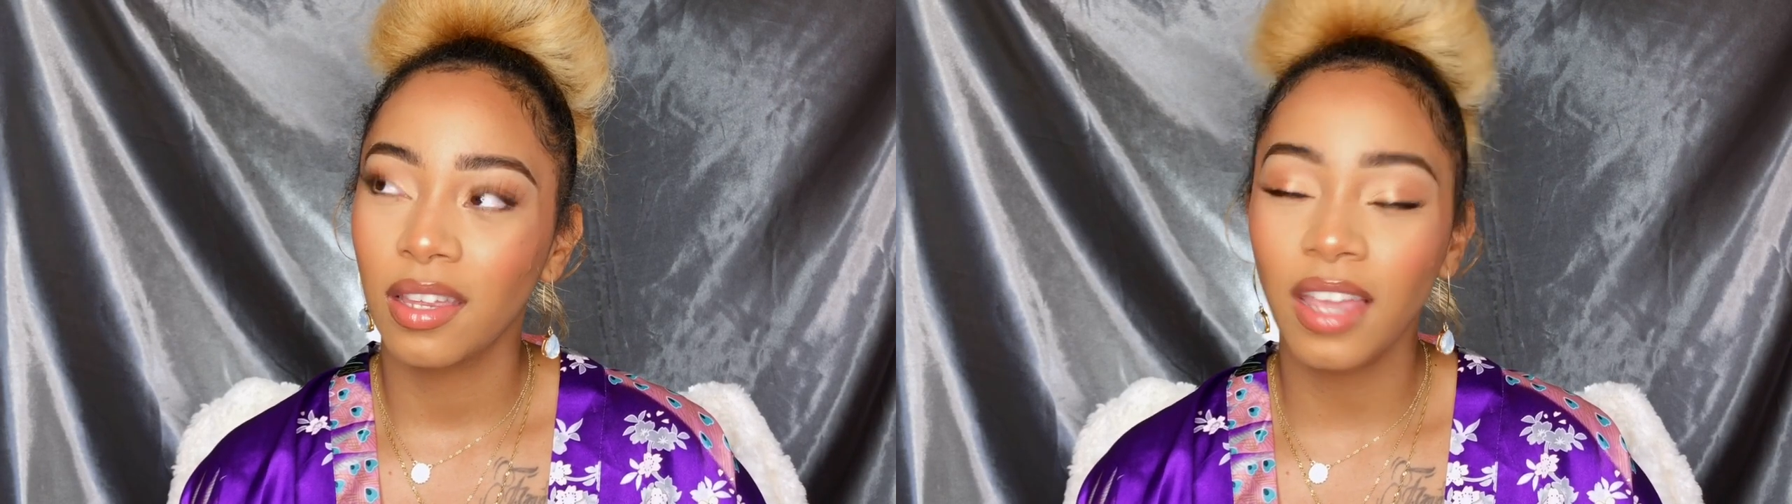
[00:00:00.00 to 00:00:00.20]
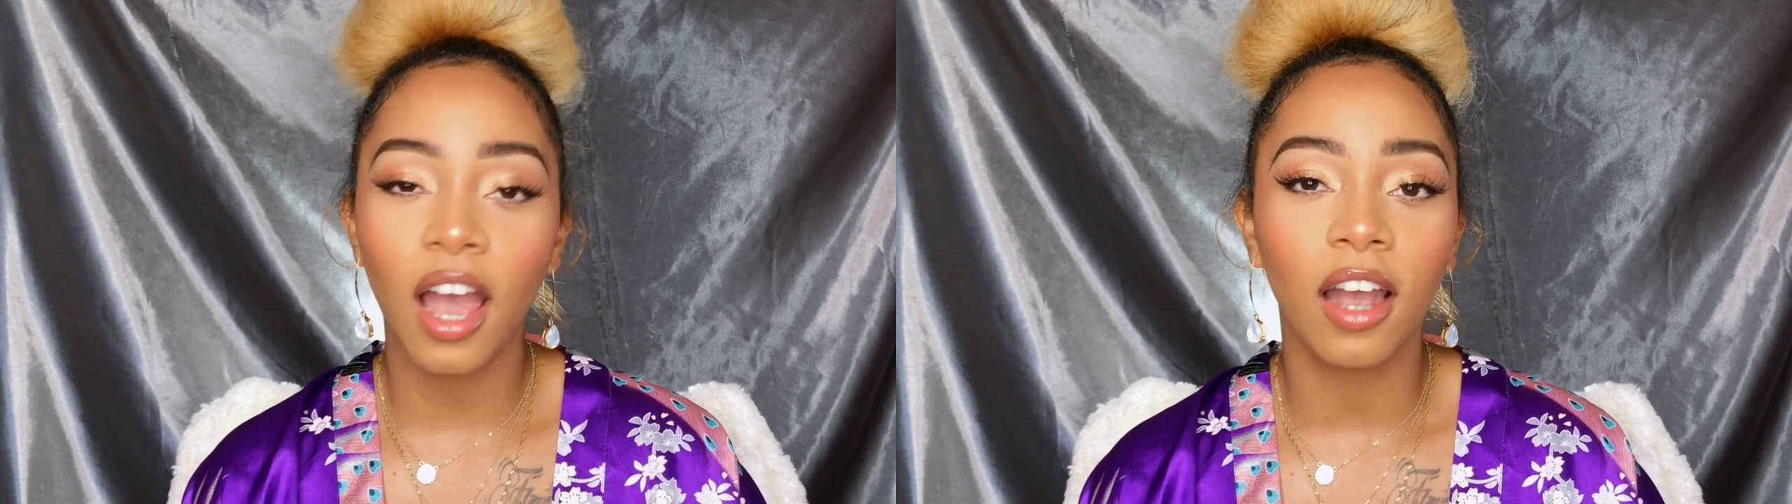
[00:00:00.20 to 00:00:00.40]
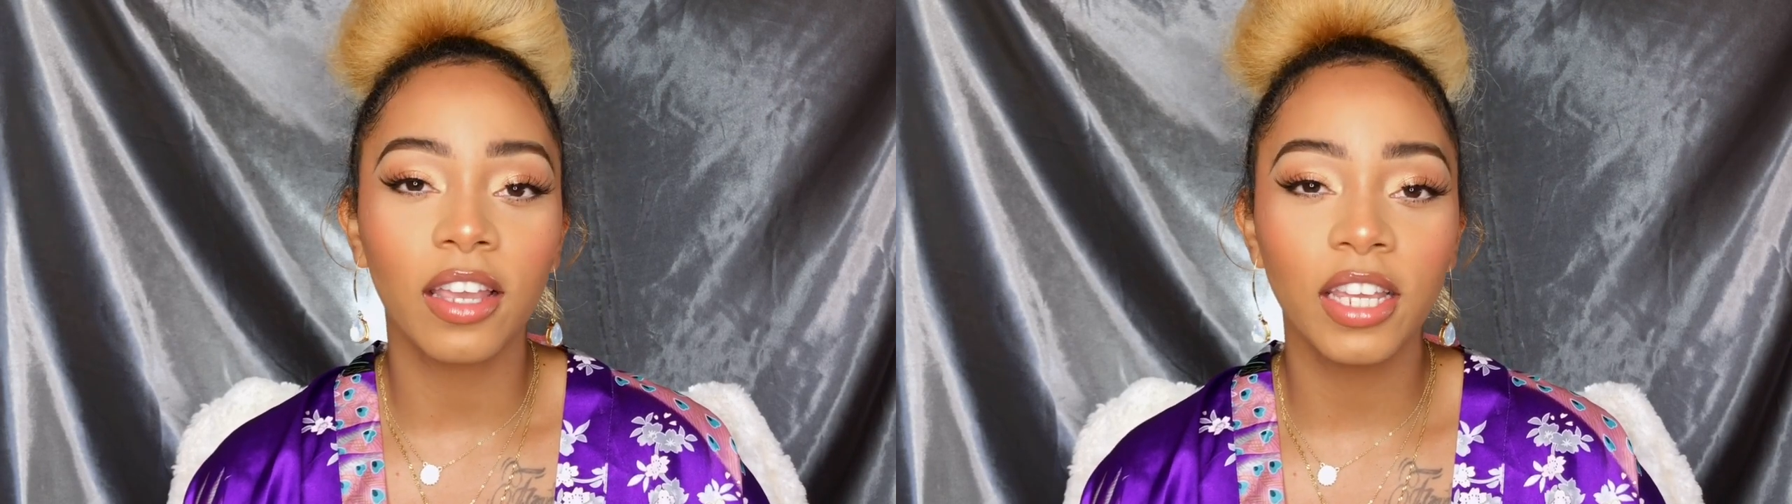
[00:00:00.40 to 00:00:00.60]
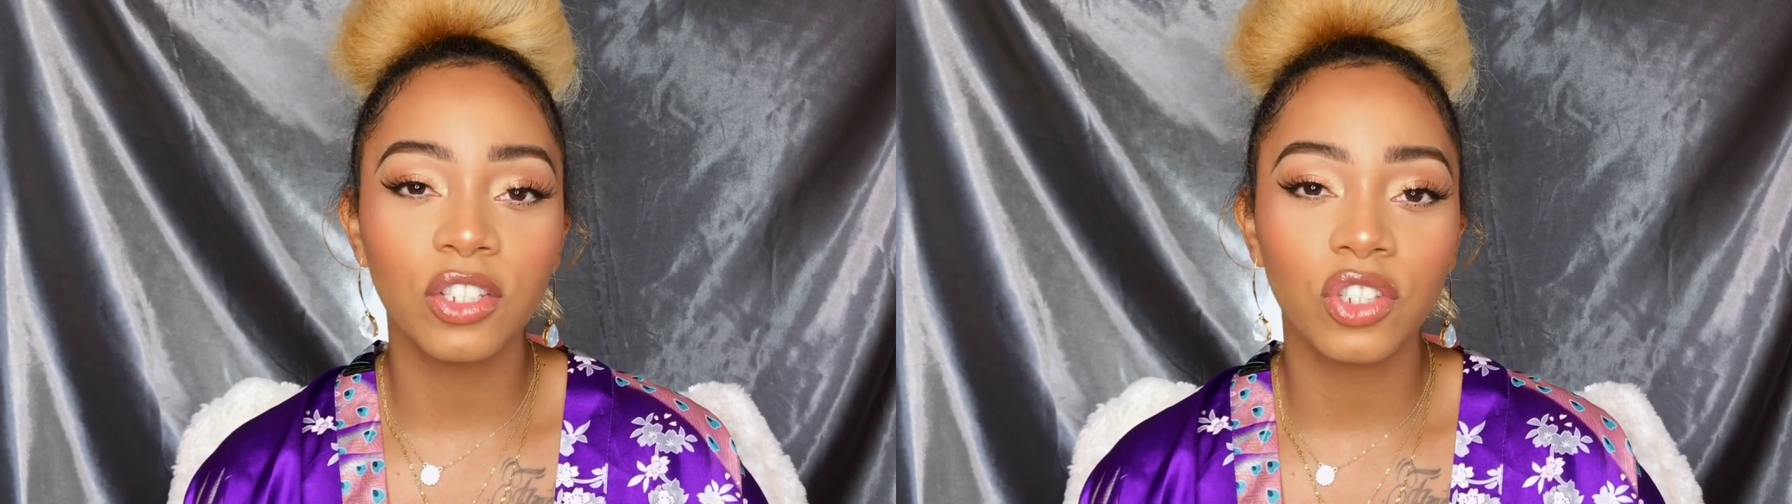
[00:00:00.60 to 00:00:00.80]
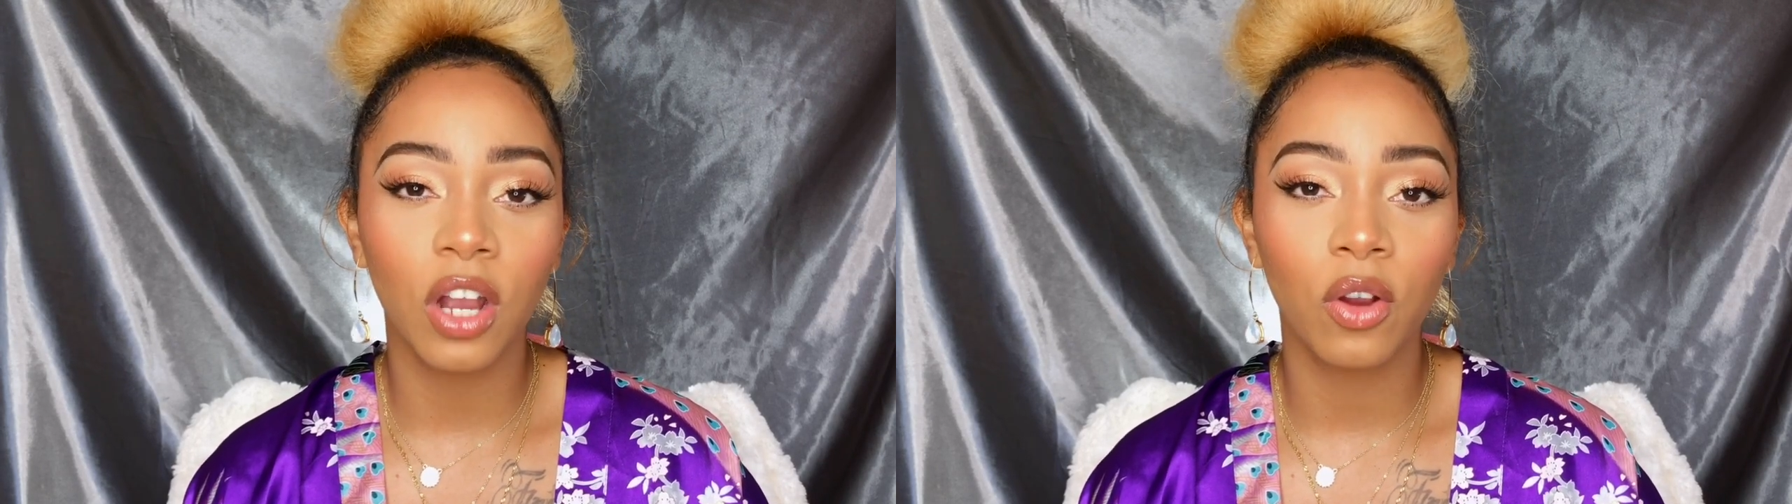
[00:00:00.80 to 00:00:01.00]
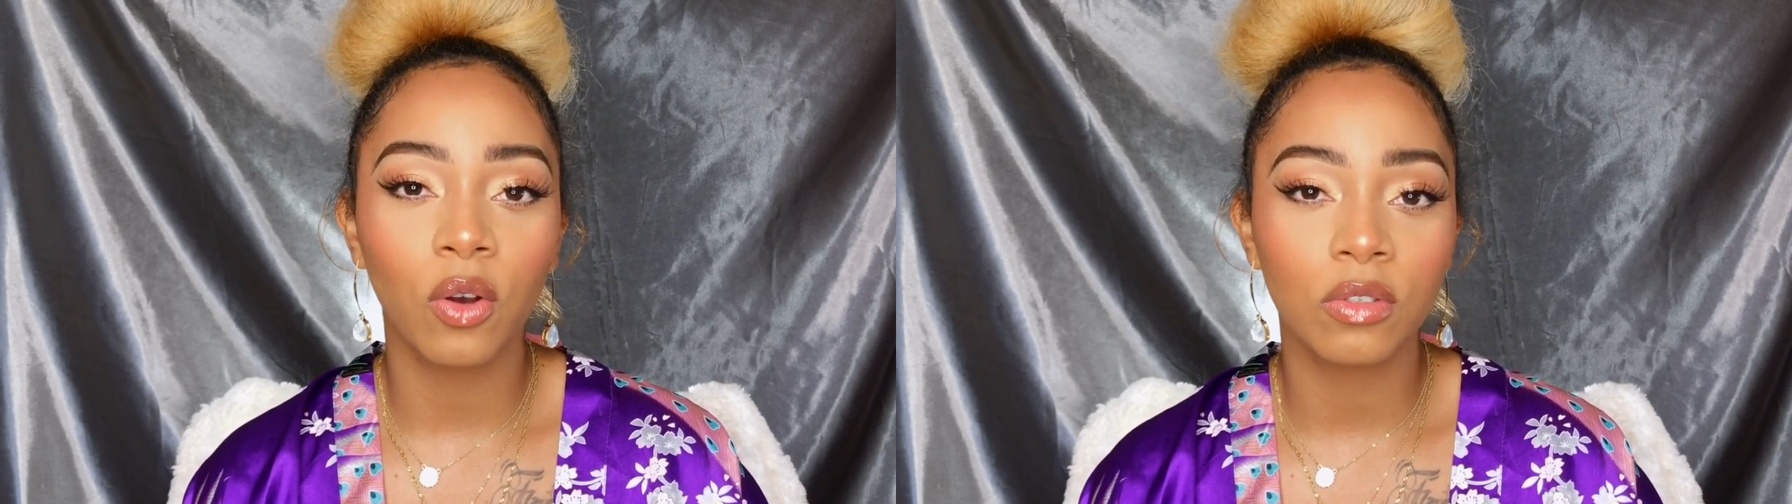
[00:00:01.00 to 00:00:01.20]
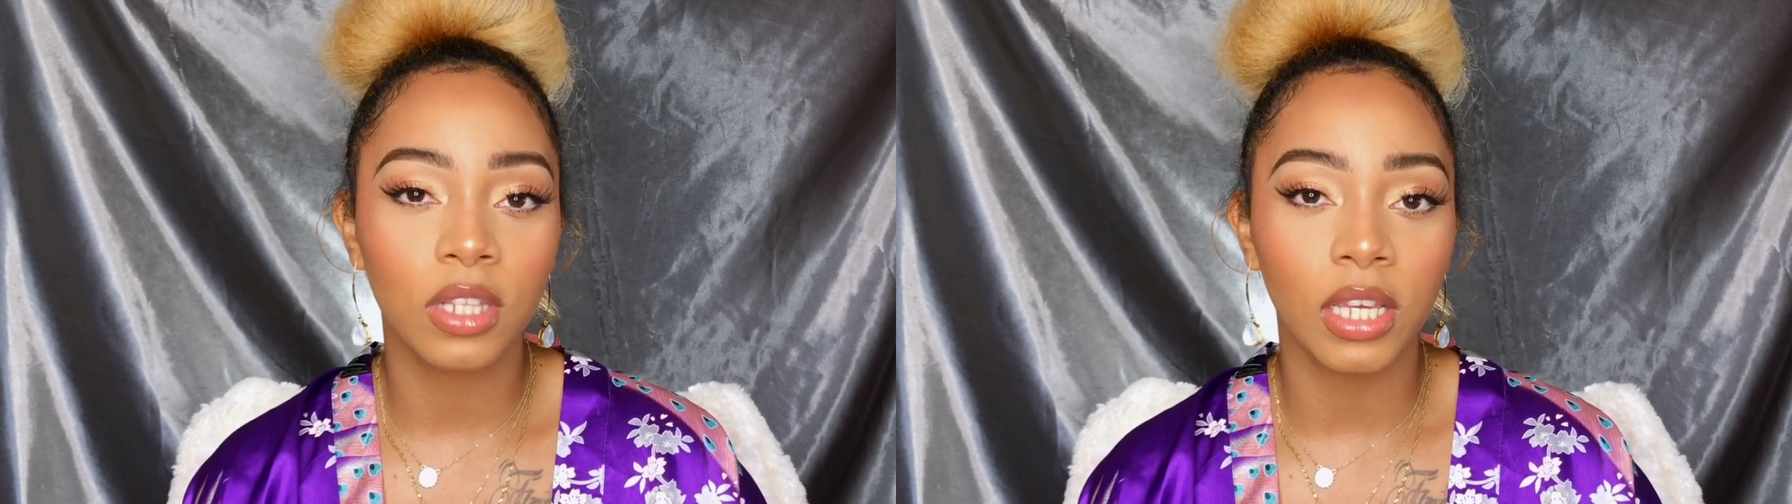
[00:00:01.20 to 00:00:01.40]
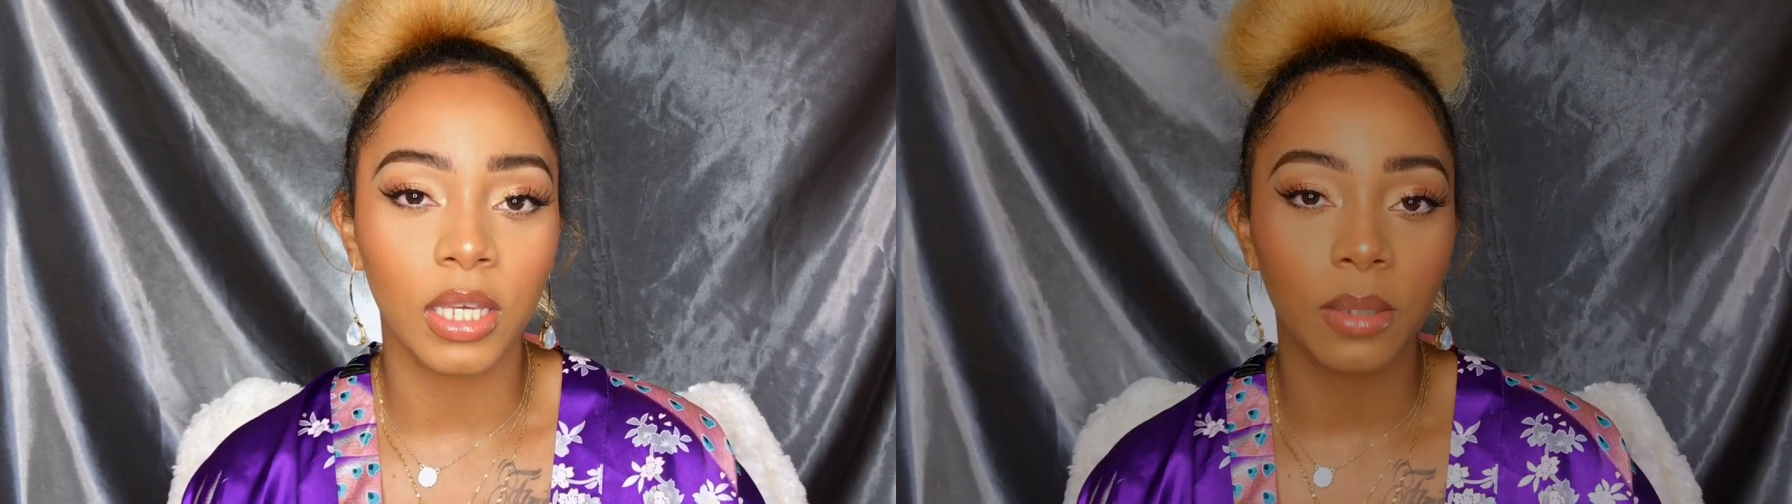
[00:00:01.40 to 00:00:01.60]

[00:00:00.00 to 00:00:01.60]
Yeah, eat, shower, go sleep.